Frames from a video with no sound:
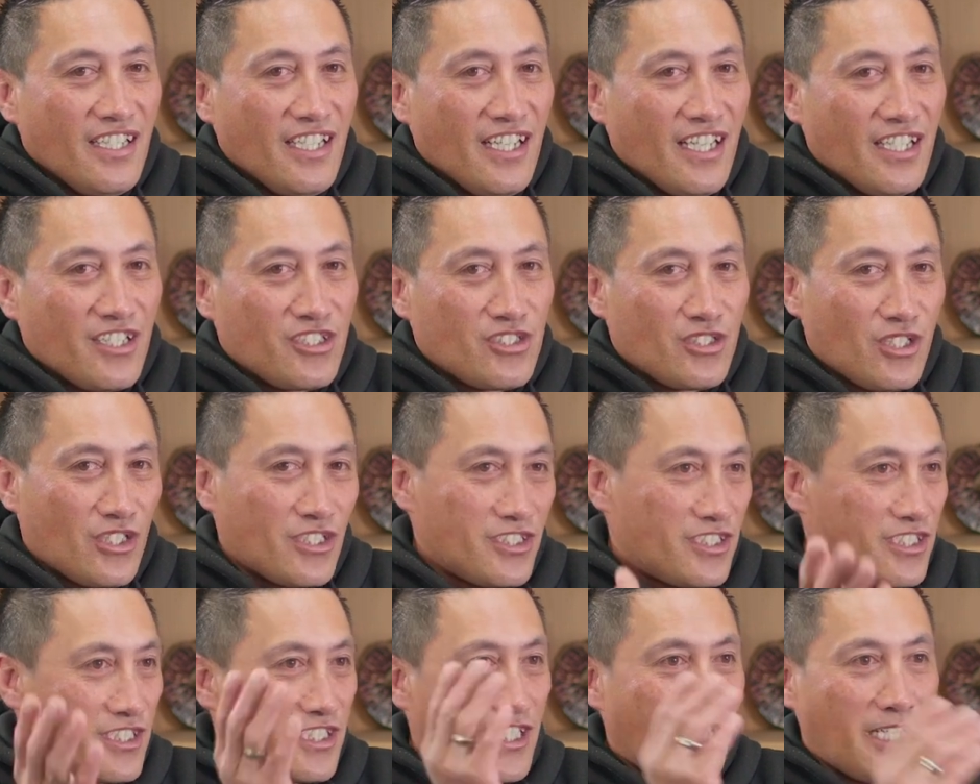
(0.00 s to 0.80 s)
because I
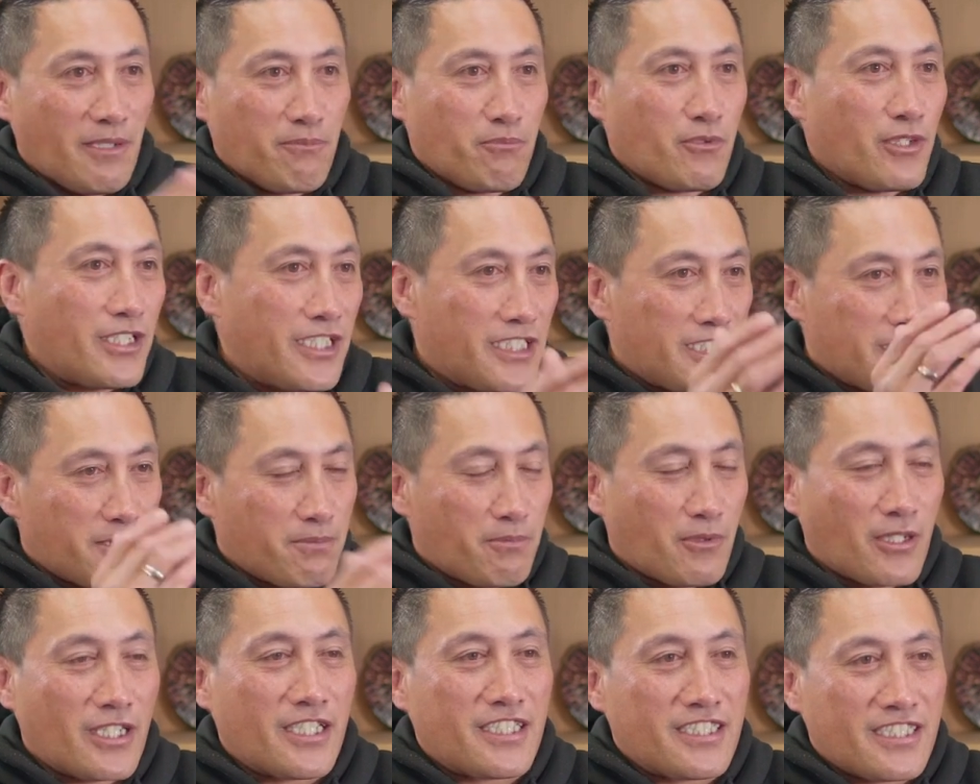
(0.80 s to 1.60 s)
was just getting breach,
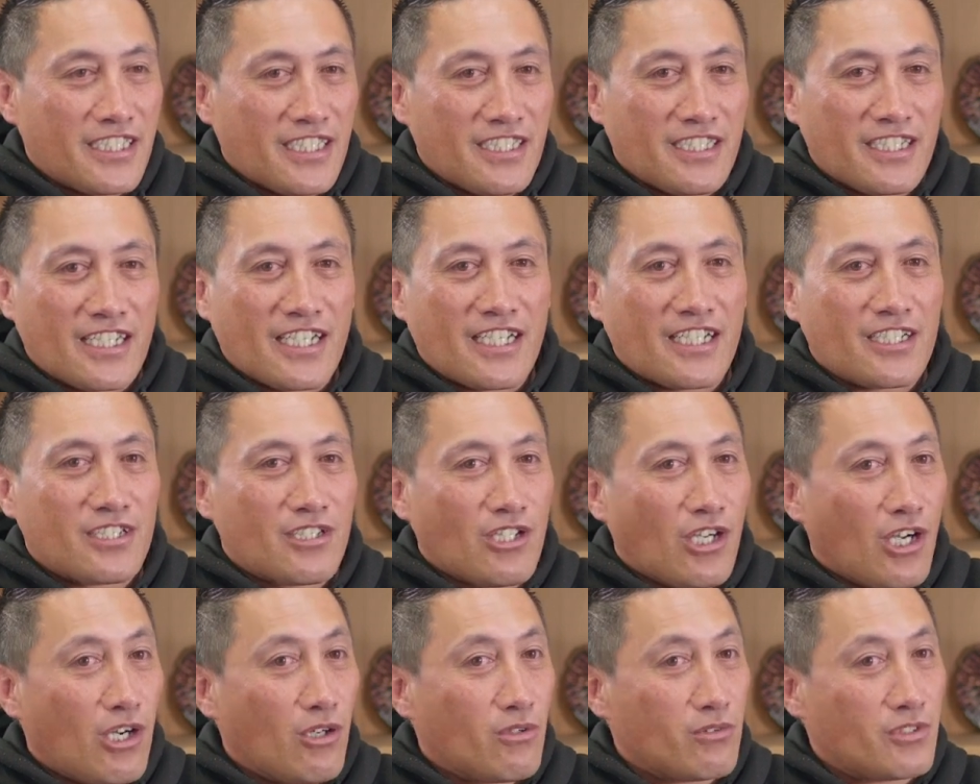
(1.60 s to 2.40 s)
and getting
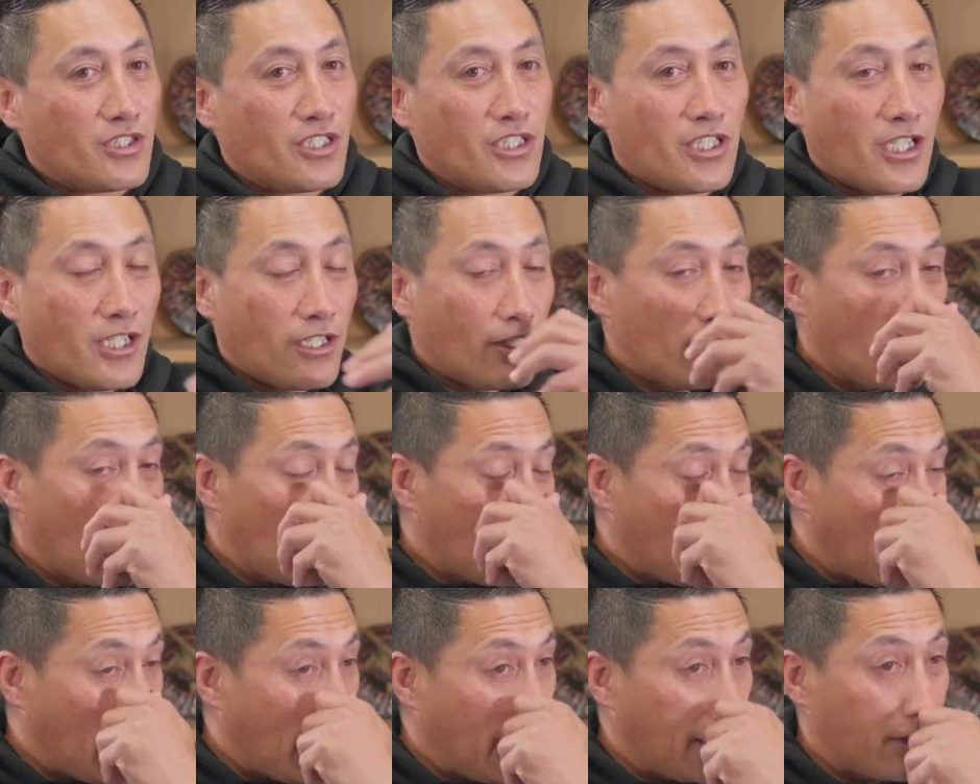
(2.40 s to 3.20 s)
told, you know, you're
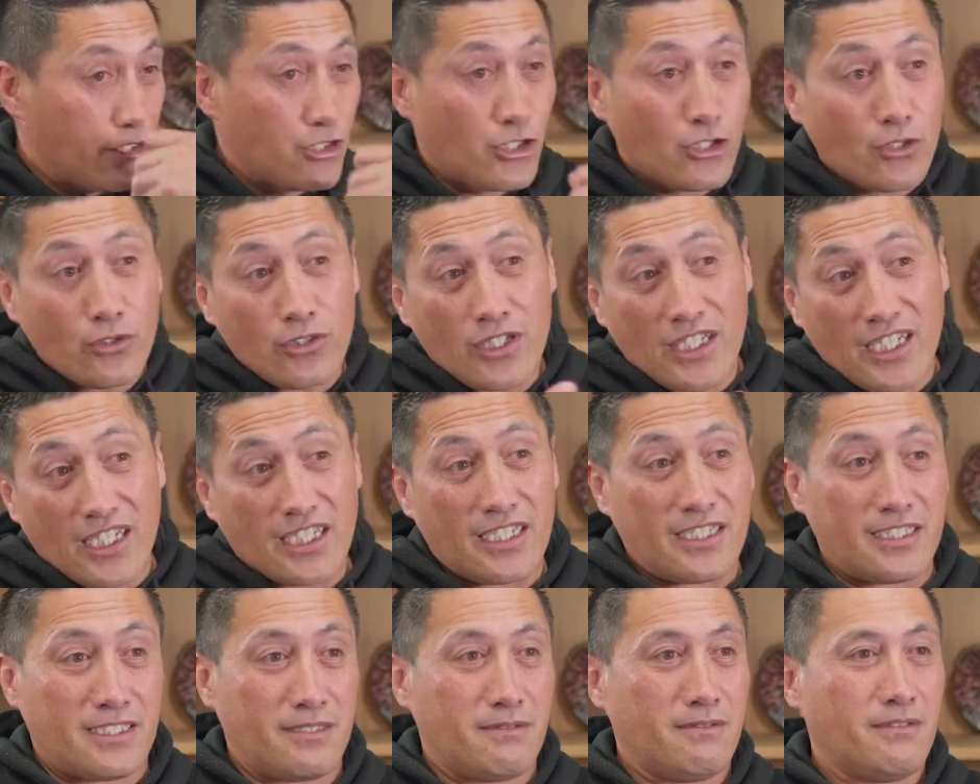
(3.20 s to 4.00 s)
looking at 2
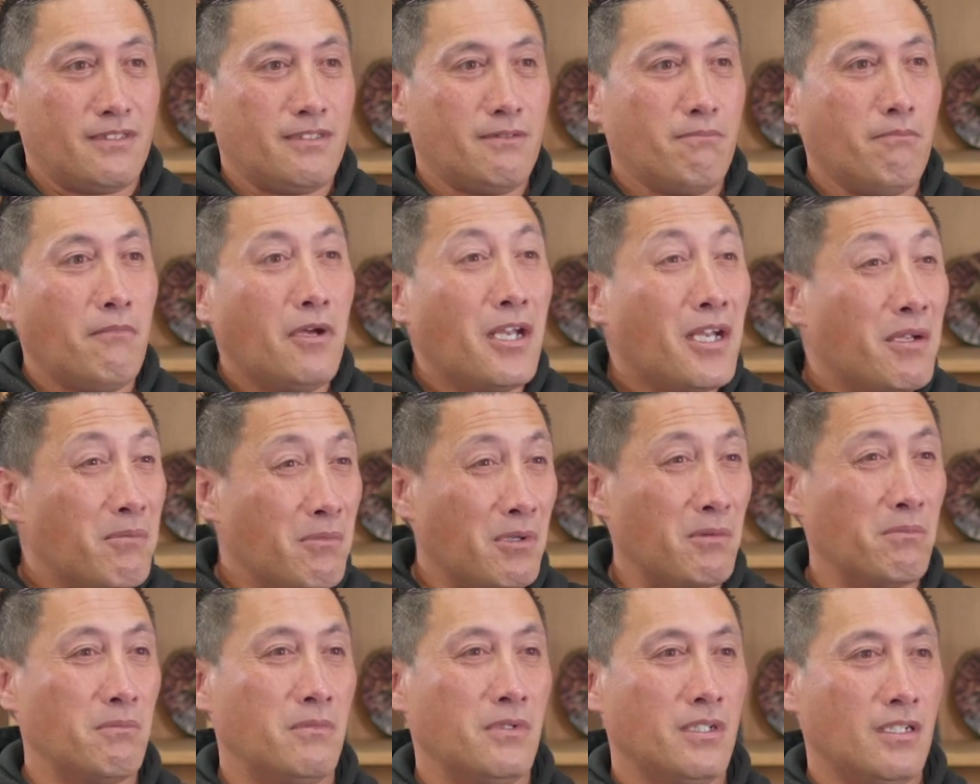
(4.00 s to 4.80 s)
years
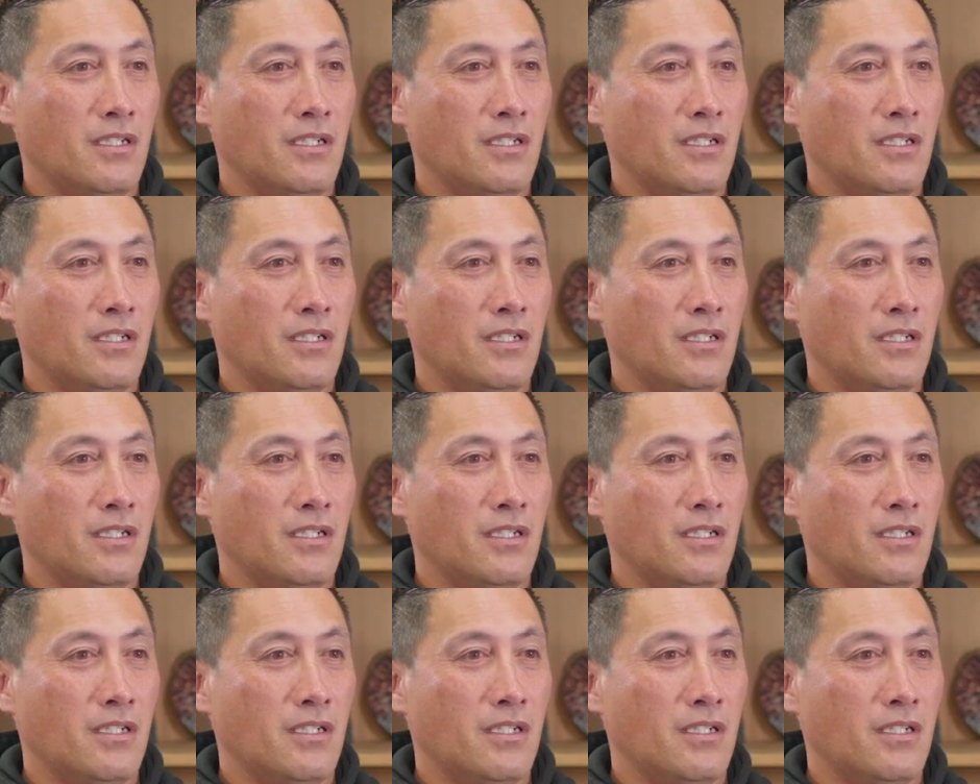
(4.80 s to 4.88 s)
minimum,